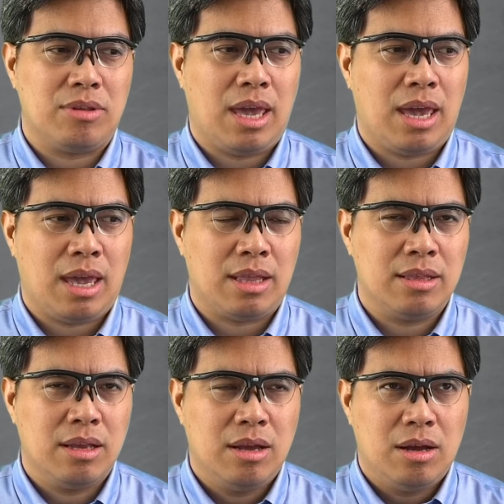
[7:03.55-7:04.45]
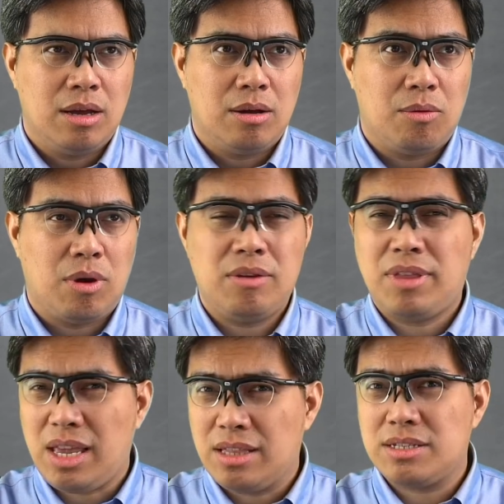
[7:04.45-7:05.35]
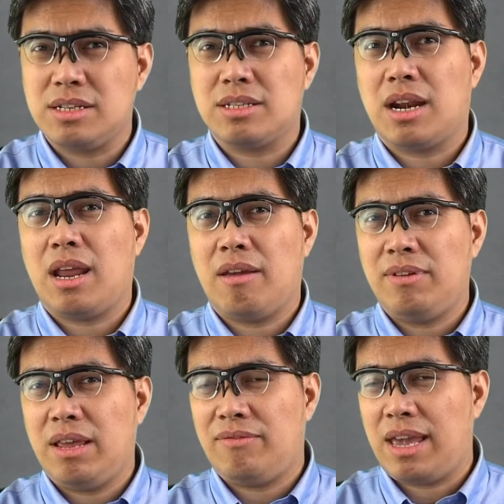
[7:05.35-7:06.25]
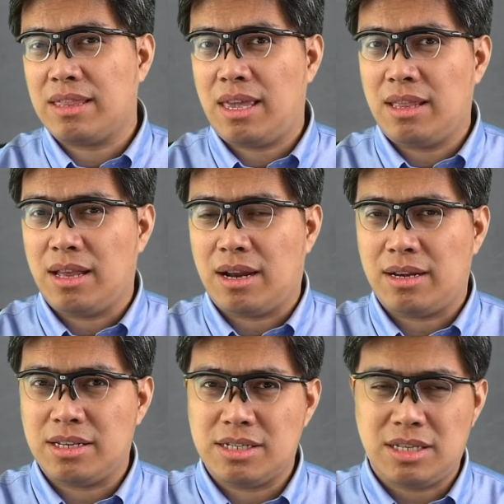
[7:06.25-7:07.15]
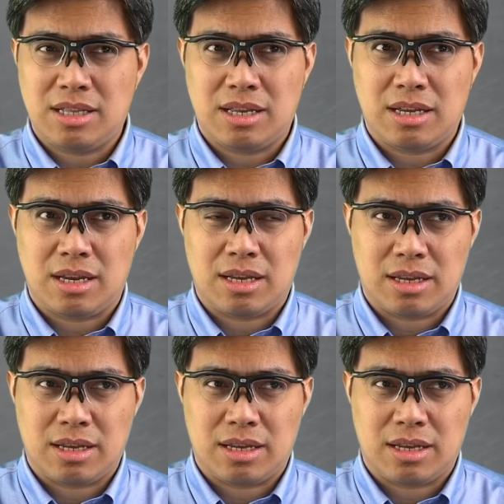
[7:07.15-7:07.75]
And one of the industries that are heavily affected are not just in the